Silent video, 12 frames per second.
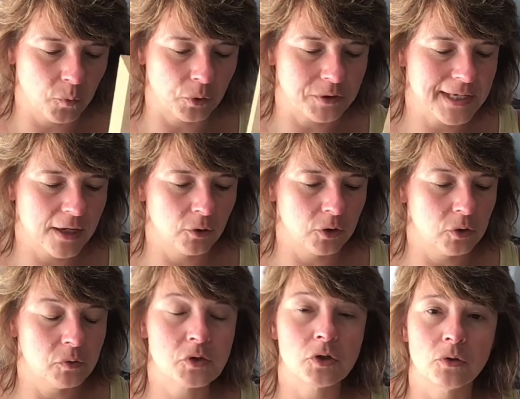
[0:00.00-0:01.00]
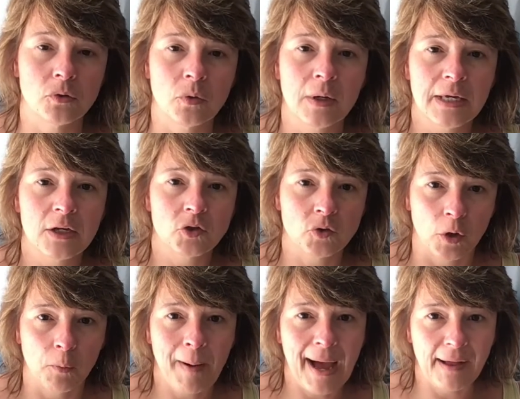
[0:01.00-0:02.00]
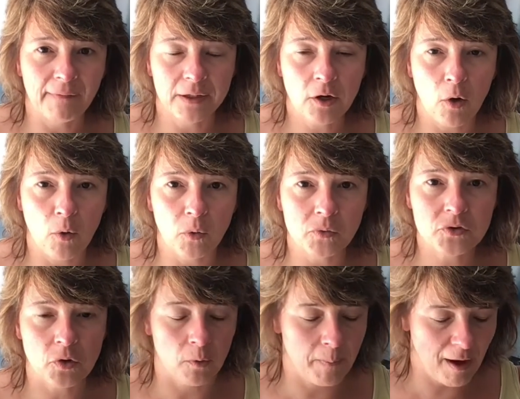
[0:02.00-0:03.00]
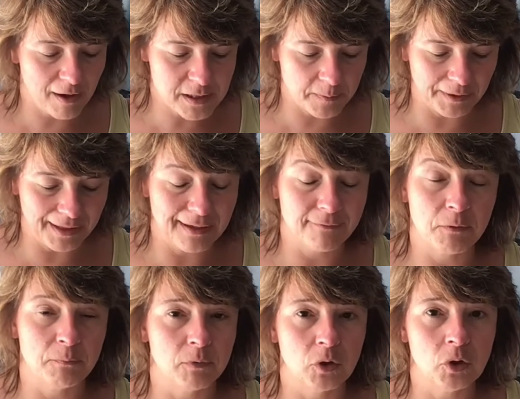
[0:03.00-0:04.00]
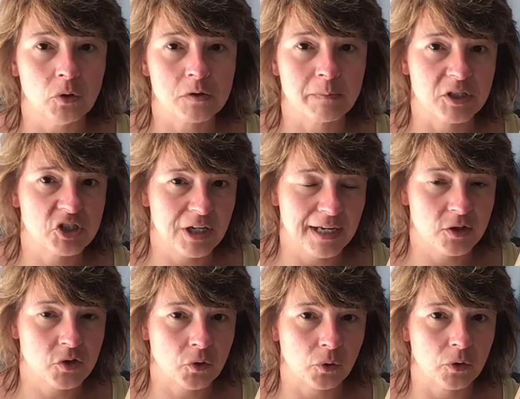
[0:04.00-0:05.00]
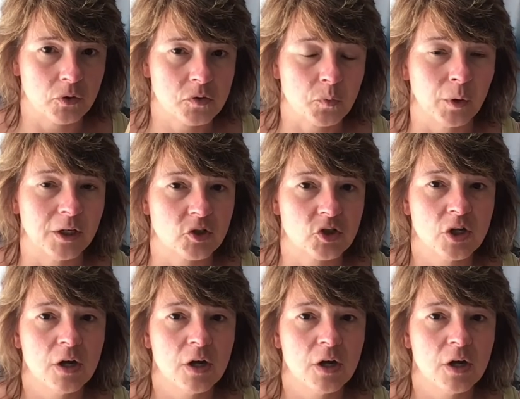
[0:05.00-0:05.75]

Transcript: will tell you to drill pilot holes, or possibly even use machine screws, which